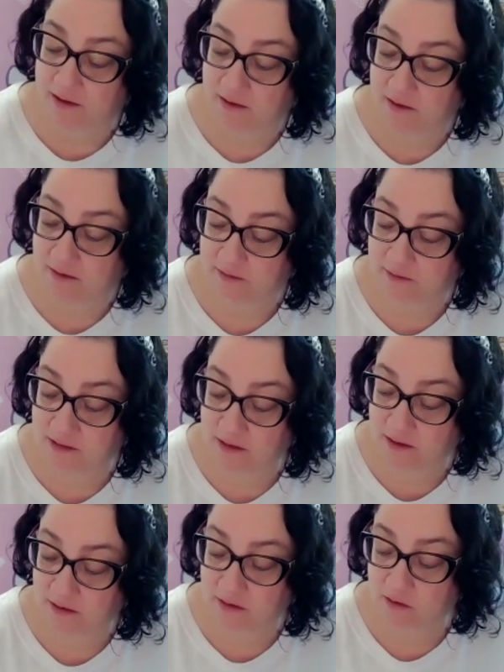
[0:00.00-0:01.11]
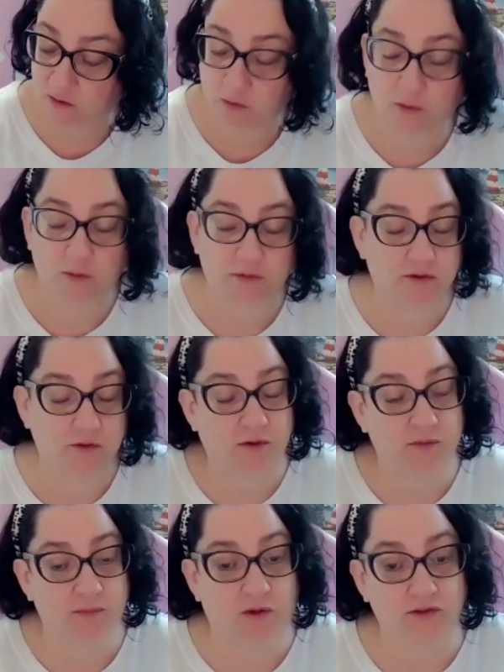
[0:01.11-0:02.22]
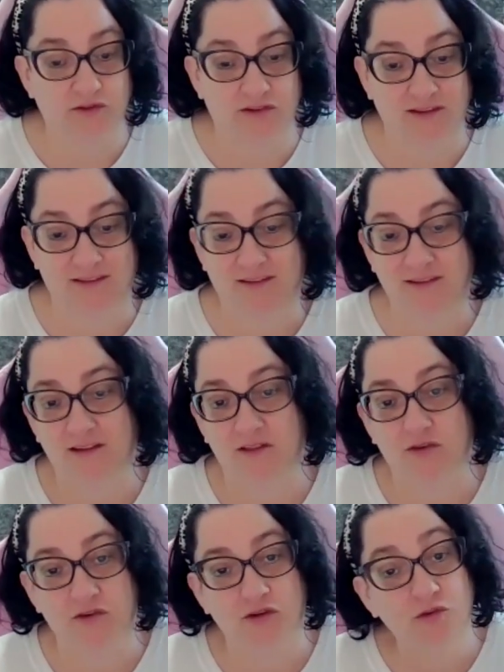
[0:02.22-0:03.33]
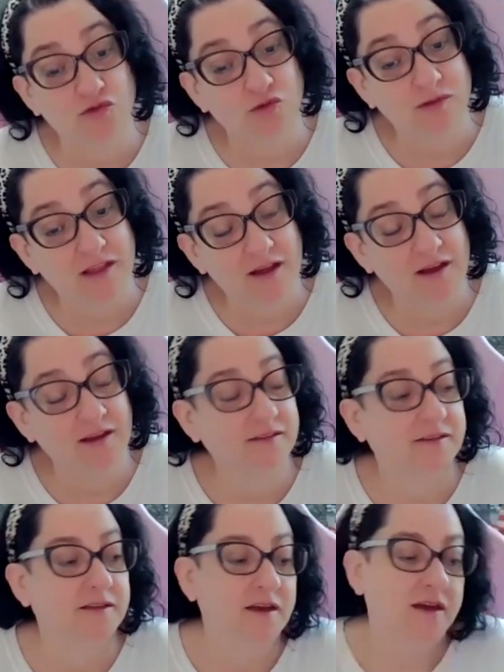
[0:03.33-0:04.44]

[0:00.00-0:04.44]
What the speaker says: and then you do compulsions to either neutralize